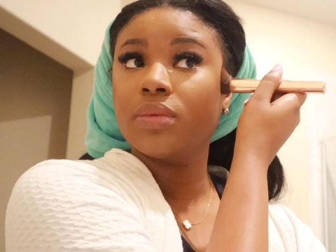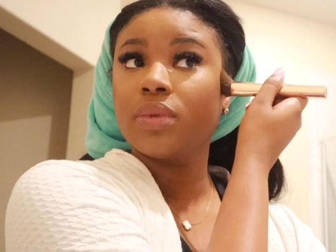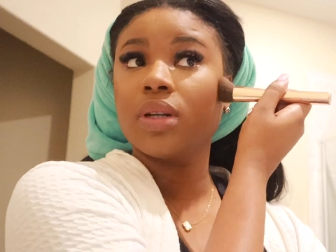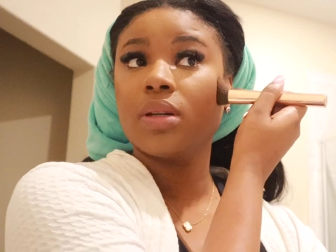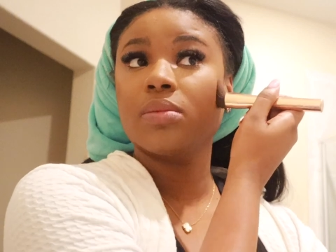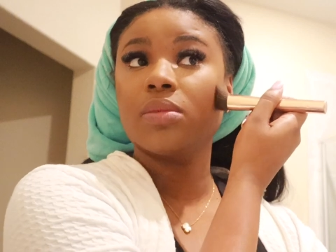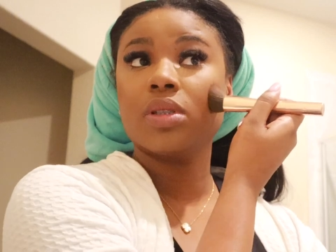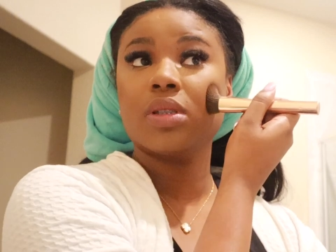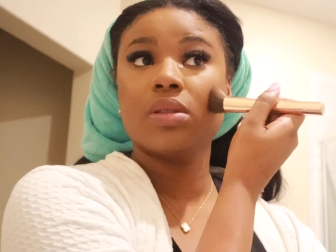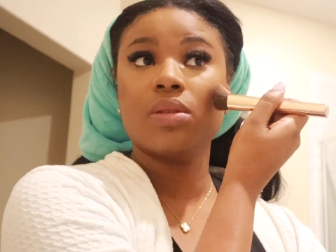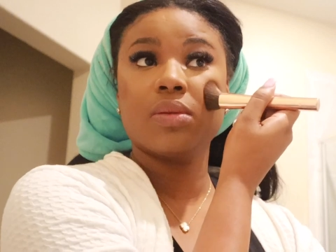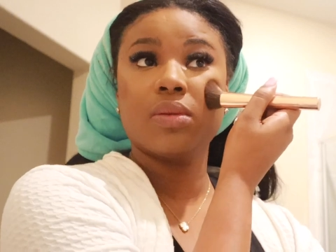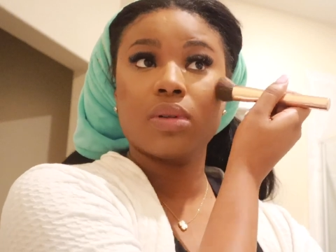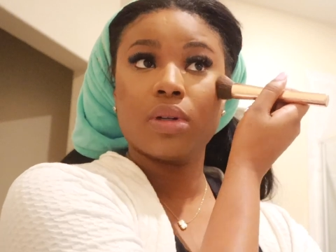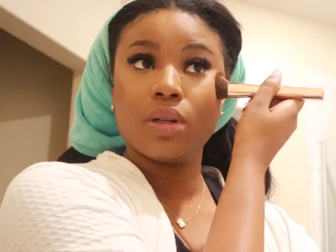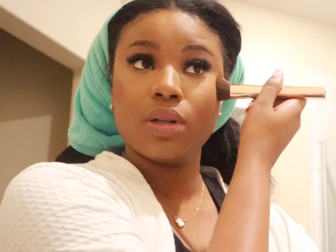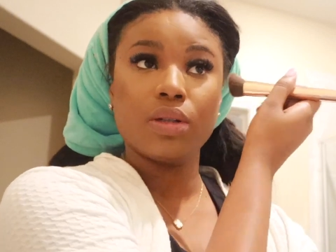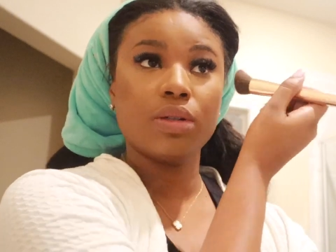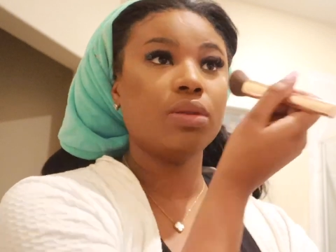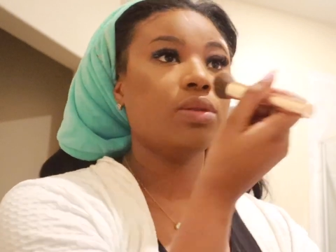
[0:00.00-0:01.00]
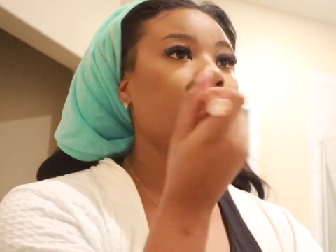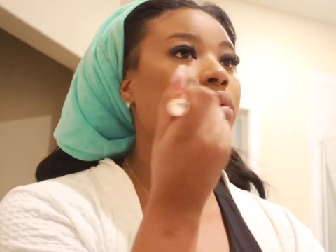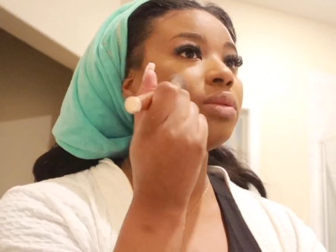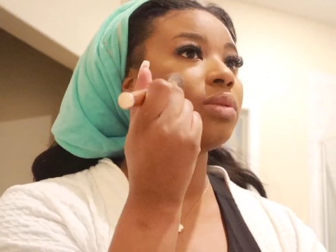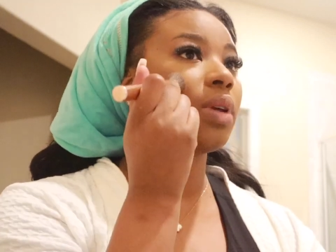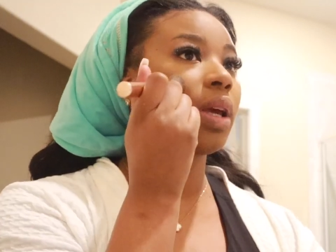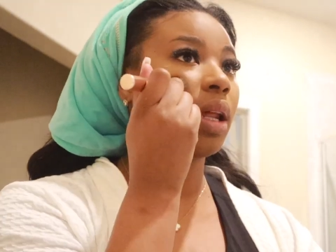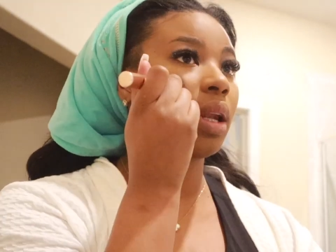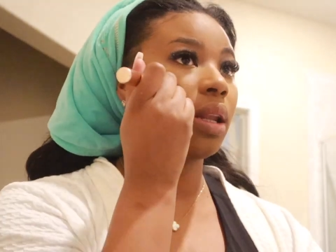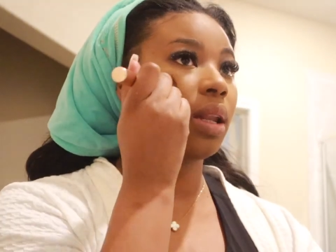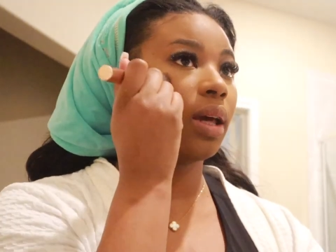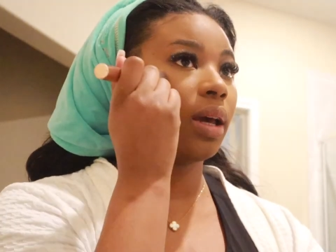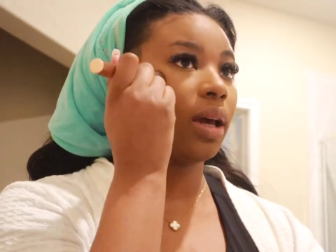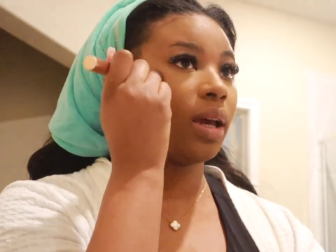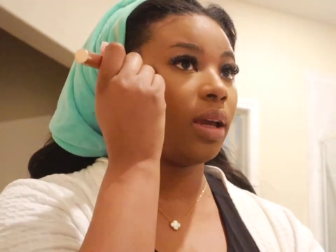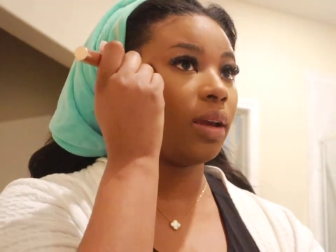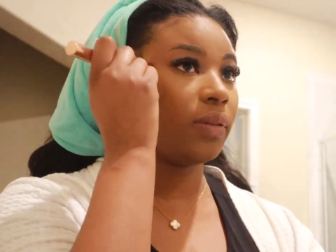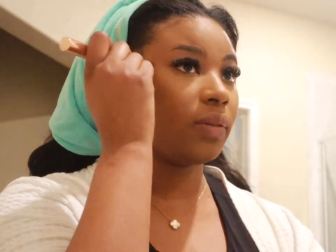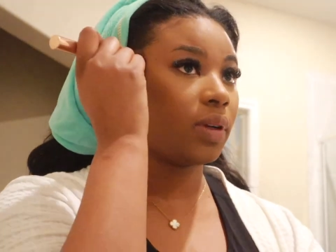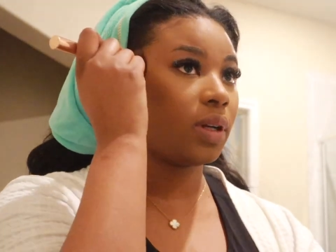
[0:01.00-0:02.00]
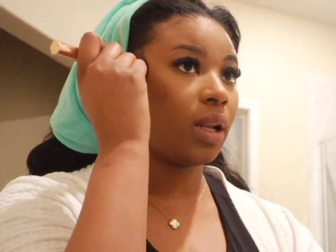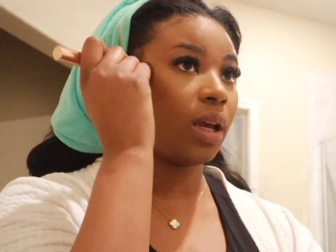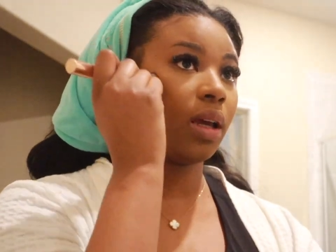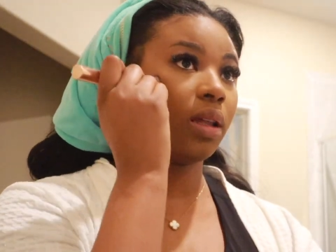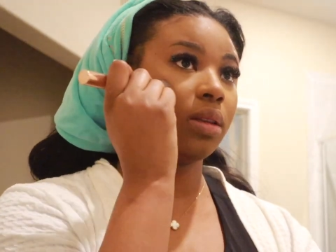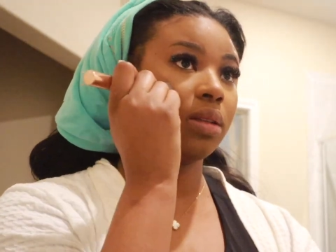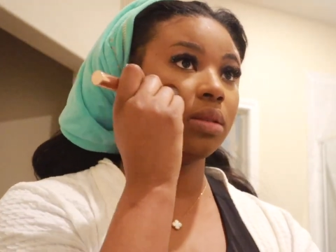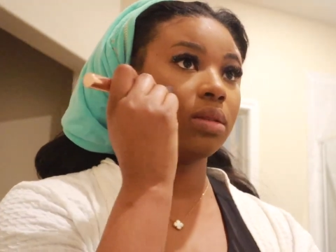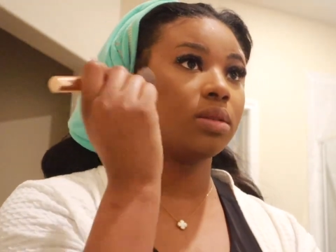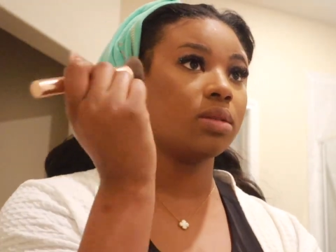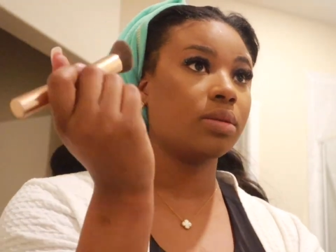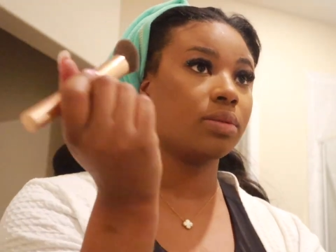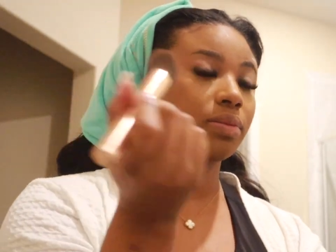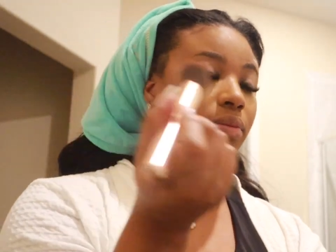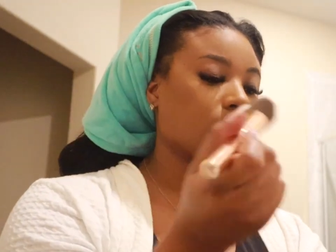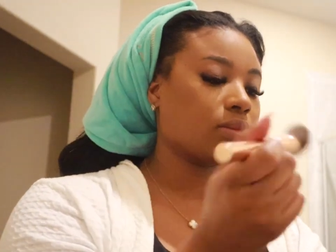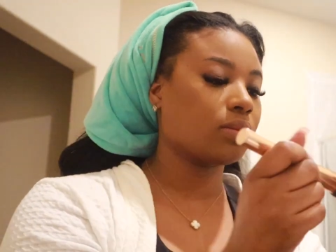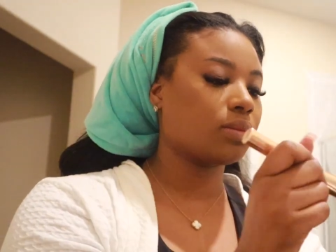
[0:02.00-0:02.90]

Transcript: and I'm just doing a nude, kind of like an everyday look.